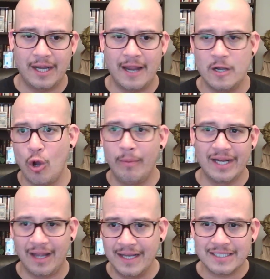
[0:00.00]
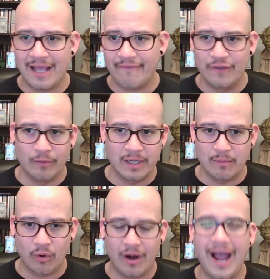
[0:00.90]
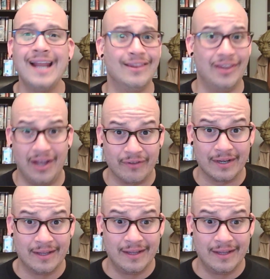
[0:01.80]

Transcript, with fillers: and nobody likes that film anymore. I love it.